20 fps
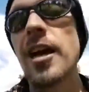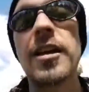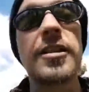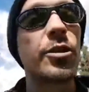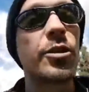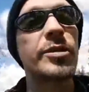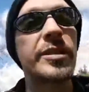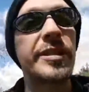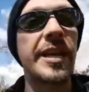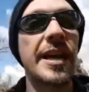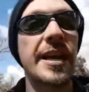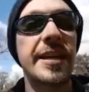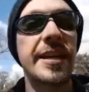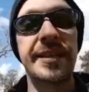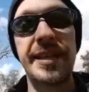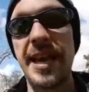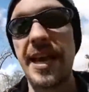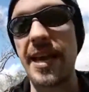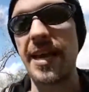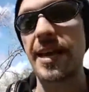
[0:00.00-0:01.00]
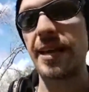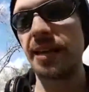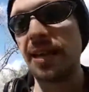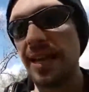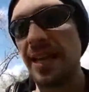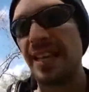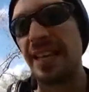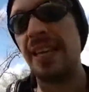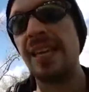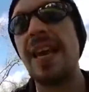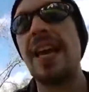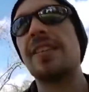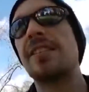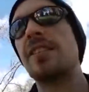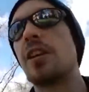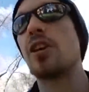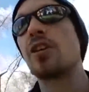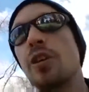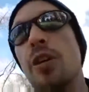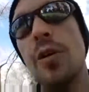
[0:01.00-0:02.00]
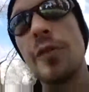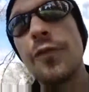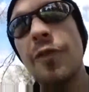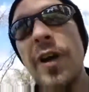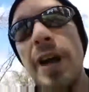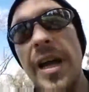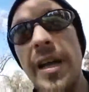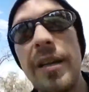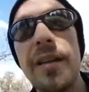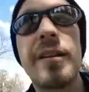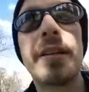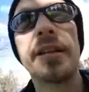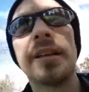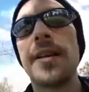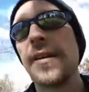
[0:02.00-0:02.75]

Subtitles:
also said that he has a girlfriend